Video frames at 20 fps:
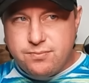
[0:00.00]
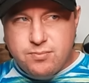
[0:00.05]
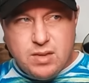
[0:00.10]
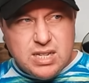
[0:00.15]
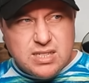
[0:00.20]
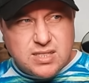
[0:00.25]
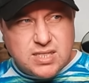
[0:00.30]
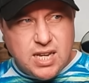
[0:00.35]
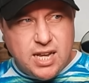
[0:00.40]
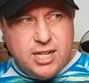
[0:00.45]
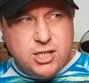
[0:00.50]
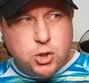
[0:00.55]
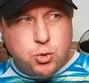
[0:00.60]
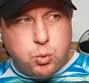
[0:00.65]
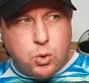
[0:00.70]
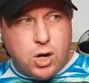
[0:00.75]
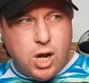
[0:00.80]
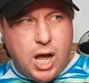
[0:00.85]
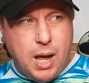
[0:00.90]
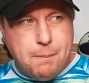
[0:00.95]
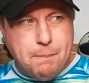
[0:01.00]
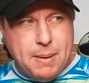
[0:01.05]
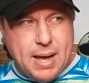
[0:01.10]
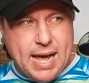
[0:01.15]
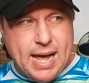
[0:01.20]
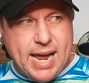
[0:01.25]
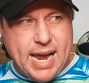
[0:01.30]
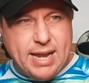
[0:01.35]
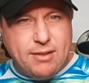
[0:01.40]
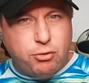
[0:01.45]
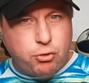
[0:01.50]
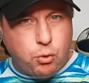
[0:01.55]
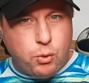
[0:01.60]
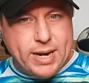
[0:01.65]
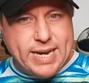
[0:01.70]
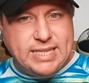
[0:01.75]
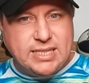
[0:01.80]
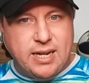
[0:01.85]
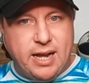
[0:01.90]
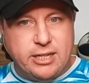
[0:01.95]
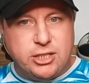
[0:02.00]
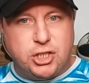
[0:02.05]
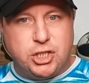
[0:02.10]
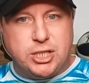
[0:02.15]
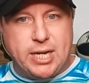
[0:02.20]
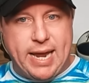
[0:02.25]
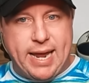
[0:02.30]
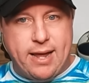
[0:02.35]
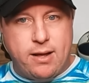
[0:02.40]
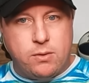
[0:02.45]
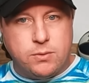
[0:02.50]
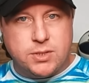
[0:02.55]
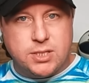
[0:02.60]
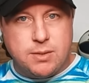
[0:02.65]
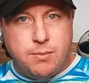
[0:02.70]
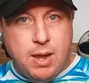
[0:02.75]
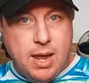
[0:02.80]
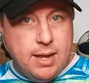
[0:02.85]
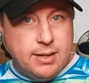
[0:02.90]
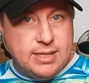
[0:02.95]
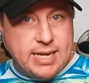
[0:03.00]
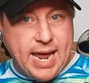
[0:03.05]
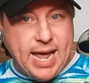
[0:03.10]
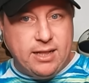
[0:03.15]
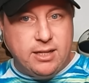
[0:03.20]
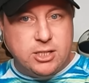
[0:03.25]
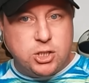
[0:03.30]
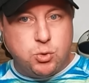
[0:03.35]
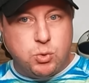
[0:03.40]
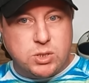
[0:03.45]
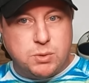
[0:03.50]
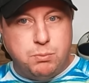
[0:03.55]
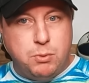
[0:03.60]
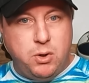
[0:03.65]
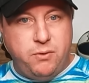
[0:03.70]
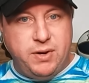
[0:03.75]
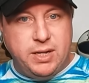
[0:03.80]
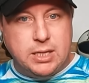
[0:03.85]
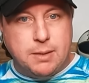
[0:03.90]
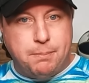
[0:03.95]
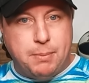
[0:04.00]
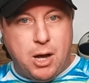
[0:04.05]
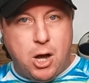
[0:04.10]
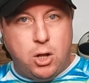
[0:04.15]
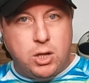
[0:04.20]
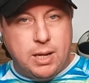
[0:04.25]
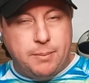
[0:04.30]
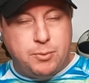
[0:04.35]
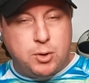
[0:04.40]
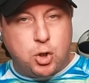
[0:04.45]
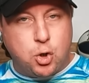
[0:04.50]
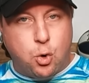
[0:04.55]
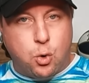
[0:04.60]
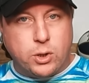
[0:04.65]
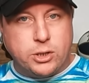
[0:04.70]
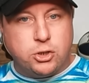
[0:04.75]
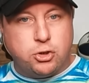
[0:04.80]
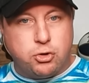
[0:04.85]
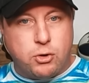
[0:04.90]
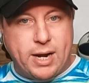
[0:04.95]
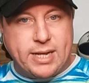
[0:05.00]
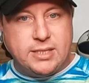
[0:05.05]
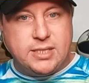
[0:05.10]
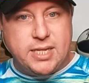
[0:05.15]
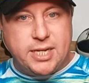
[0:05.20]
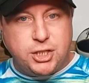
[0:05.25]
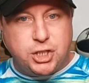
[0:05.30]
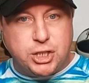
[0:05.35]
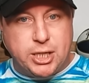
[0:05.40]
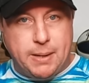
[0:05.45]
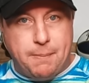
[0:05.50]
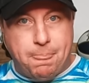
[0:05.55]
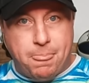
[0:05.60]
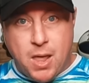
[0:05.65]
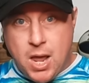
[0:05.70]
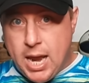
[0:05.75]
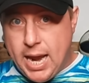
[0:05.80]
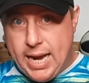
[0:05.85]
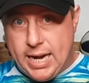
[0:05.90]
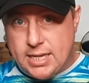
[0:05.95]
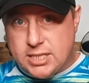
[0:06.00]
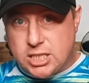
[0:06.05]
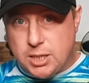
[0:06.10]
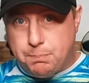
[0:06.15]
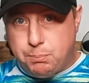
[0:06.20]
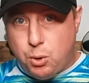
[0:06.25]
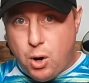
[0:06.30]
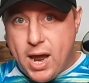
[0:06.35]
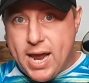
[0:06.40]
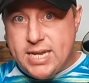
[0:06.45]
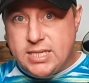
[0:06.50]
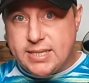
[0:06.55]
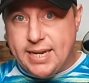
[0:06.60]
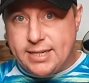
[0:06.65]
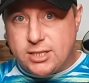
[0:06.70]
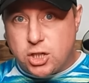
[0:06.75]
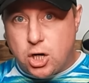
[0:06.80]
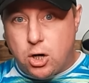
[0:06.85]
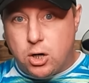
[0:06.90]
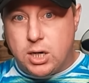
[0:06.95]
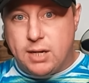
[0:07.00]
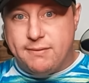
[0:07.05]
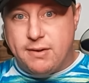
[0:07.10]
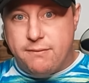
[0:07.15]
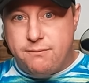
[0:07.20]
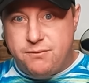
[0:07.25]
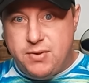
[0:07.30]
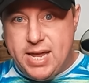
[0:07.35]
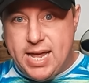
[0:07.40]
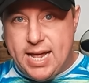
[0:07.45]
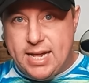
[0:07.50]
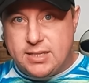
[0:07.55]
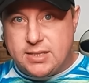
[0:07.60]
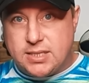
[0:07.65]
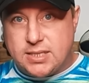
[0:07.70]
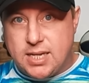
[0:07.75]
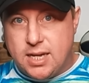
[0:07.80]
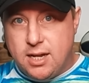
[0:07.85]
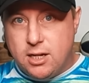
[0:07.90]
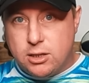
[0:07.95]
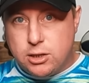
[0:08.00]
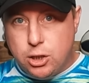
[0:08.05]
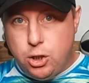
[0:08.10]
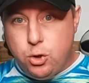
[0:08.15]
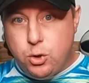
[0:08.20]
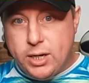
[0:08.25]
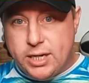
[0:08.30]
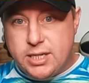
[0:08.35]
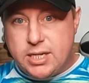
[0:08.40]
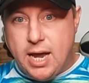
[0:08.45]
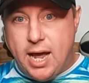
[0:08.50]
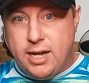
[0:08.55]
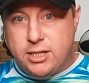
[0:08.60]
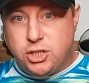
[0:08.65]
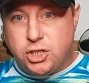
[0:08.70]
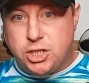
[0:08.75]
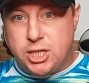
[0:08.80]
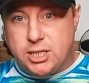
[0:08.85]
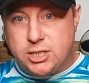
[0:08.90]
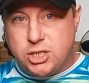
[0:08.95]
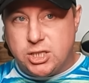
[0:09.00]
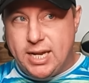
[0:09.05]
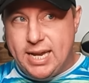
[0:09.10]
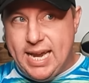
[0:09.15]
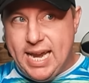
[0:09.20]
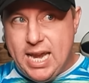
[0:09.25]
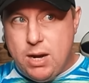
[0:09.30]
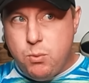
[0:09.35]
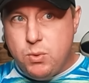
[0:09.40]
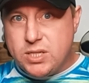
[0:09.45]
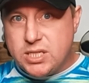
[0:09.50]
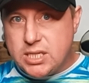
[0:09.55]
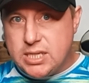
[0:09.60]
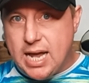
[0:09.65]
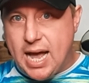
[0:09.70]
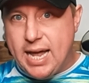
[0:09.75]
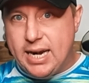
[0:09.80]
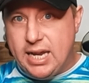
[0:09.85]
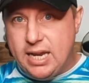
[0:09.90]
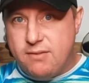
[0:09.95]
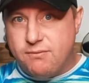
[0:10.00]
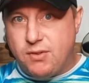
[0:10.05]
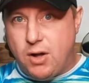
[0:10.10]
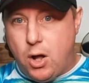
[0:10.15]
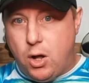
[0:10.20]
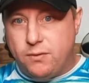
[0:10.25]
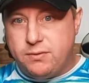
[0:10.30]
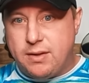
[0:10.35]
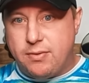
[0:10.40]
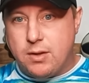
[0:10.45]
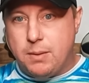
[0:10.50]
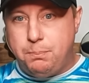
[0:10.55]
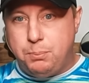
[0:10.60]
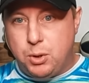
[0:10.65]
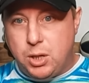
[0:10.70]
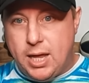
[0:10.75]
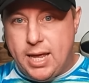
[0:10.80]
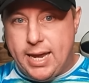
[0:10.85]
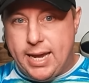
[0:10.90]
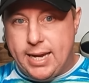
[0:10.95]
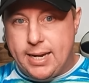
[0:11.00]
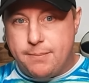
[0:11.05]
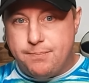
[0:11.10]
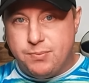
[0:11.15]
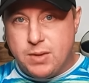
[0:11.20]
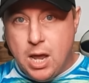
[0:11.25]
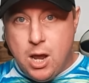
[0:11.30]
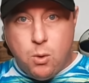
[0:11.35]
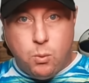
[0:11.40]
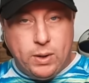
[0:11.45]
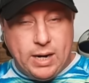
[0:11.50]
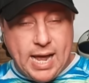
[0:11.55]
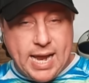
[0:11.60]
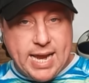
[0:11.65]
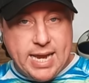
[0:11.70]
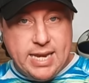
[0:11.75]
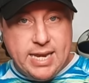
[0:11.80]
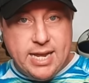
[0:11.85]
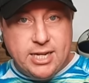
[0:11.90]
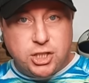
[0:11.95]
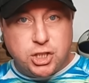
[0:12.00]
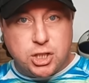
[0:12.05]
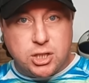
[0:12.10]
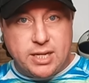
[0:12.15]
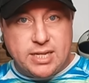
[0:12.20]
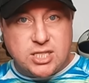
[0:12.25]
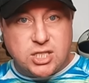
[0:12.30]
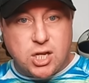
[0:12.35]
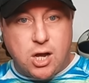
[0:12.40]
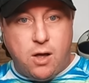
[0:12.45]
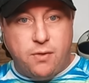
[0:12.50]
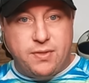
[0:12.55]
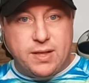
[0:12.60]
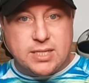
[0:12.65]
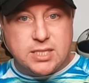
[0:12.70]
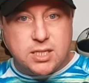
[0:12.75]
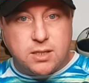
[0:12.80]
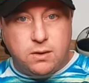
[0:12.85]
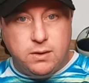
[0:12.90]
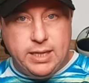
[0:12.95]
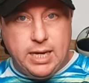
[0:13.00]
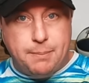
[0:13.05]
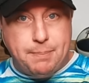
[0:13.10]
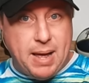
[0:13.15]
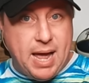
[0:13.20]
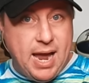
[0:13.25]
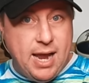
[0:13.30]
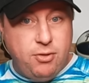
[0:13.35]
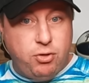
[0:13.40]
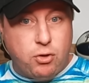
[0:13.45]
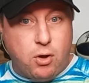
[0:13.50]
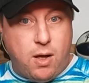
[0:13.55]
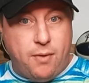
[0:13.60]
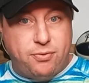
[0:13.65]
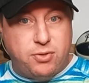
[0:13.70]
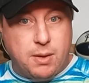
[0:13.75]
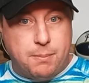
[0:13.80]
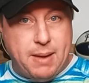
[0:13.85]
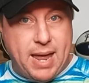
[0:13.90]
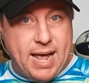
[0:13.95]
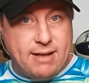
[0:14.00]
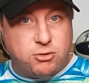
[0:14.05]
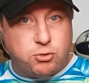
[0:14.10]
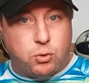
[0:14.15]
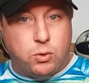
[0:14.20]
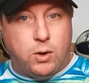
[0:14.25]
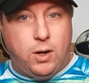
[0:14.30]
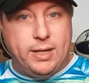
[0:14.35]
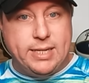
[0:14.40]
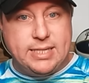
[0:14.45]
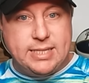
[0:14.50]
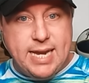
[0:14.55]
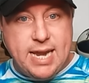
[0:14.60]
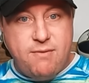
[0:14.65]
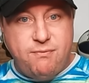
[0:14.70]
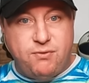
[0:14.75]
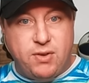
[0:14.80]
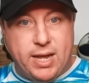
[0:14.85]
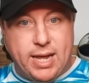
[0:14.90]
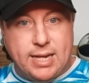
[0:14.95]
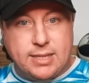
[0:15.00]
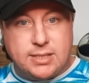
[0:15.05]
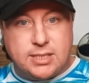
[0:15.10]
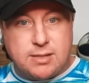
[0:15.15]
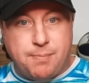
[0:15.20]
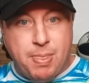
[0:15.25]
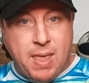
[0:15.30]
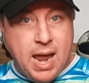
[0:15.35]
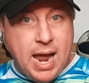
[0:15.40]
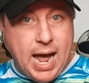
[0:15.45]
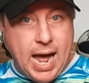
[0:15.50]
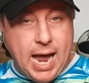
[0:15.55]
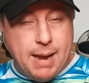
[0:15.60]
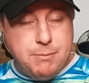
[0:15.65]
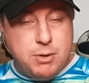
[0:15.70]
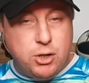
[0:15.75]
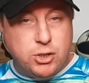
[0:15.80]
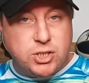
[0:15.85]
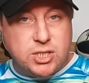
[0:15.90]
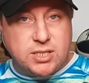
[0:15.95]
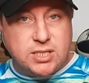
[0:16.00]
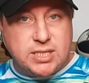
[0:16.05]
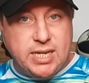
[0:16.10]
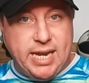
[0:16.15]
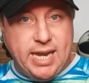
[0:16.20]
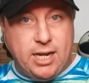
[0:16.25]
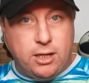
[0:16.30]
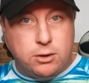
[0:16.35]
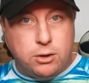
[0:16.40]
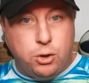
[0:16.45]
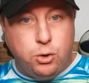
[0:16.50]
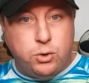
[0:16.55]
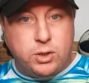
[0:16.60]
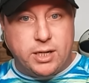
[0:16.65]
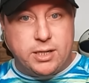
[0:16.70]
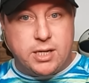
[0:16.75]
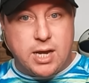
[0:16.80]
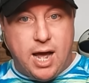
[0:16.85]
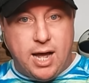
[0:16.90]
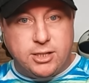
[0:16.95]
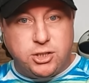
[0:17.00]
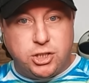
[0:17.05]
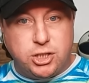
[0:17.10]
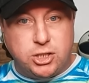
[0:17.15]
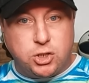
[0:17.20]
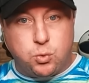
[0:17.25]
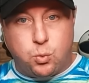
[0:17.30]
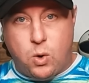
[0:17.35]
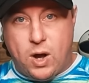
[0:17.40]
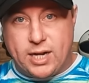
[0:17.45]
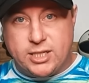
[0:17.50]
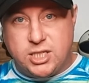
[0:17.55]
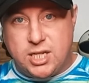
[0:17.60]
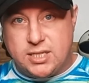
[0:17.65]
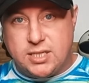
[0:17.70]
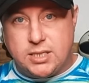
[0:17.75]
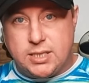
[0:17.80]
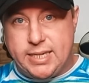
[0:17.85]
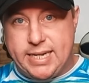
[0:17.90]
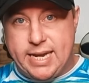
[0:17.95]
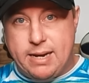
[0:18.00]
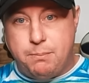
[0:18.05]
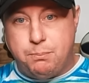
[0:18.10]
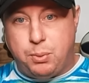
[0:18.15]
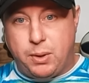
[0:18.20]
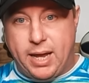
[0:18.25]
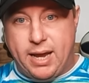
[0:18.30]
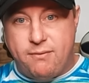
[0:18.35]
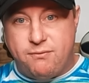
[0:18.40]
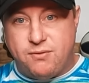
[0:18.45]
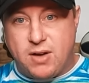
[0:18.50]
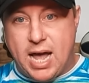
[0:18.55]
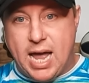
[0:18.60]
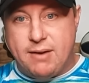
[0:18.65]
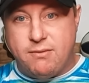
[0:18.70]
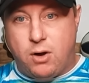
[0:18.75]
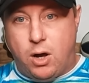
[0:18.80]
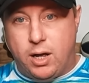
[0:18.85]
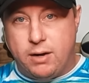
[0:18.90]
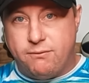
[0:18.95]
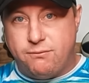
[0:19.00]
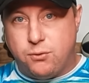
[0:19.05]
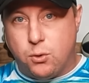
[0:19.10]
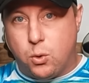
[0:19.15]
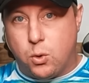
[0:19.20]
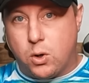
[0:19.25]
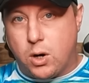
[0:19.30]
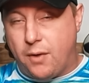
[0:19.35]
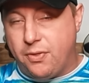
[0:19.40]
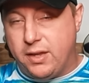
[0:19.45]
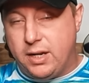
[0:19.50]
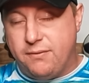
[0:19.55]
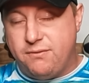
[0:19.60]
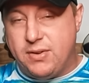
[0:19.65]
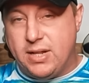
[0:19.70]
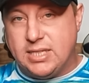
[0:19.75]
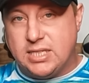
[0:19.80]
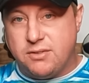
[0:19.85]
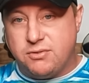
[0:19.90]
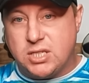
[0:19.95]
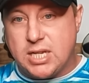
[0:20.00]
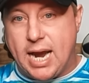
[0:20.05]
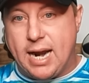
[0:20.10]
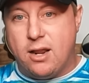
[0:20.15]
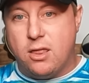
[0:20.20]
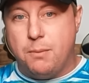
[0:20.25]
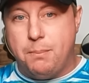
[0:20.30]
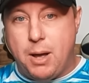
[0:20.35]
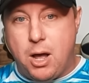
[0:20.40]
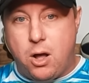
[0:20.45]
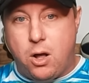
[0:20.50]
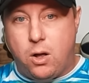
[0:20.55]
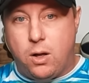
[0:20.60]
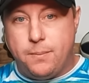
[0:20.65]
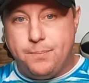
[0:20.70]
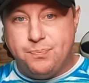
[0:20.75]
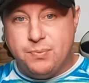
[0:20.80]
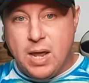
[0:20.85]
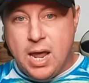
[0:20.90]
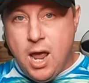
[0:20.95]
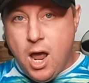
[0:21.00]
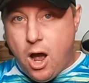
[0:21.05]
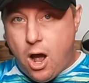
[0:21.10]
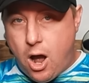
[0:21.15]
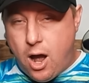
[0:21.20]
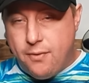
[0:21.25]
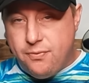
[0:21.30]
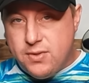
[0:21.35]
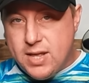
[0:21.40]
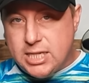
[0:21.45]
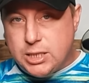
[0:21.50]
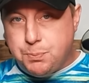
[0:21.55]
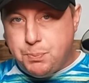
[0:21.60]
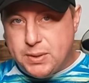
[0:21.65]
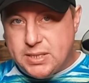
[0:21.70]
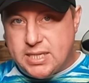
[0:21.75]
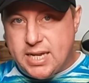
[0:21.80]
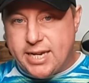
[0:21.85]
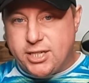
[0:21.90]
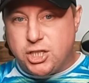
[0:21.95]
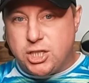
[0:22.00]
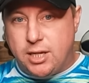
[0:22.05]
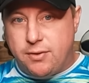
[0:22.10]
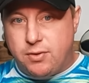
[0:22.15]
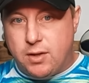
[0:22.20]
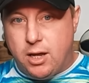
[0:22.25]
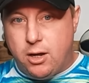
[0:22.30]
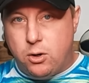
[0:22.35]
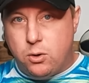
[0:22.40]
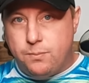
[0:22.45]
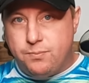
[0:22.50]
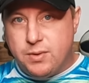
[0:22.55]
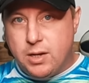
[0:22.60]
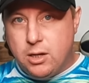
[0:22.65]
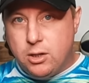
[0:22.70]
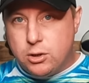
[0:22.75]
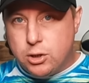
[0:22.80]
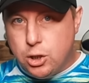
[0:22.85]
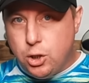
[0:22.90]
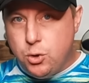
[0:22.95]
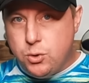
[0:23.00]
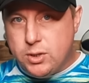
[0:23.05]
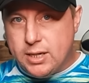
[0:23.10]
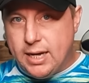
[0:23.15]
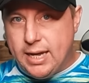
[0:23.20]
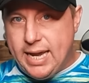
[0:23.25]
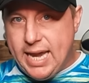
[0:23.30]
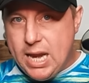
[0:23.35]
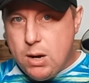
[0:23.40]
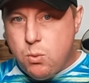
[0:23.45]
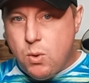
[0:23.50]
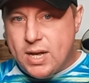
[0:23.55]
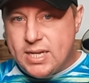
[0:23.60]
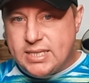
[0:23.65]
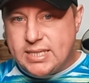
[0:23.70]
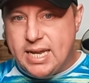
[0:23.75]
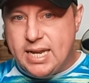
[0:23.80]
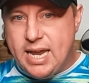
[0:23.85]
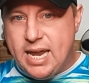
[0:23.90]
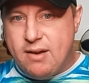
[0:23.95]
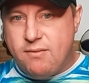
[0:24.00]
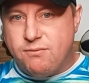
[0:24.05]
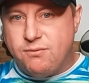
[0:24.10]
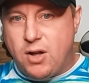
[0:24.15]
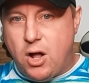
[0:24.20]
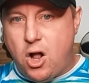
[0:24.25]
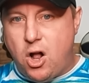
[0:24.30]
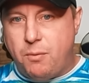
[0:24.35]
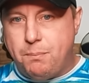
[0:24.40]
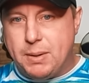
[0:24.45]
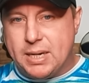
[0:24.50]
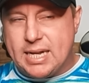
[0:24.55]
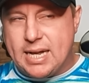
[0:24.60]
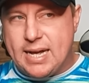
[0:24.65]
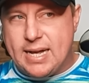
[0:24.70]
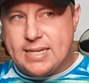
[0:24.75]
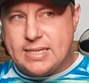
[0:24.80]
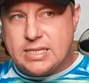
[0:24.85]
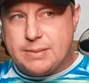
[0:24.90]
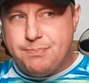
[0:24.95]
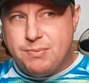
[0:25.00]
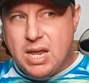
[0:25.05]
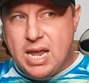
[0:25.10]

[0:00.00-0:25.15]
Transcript: Suns were up by 3 touchdowns. Dallas was moving the ball up the court in transition. In a surprising turn of events, Luka Doncic, he was not involved in the play. When I initially saw this clip, I thought the Mavs were on defense. I'm used to seeing Luka Doncic watch his team play 5-on-4 on the defensive side of the ball. On this possession, though, Luka, he wasn't involved because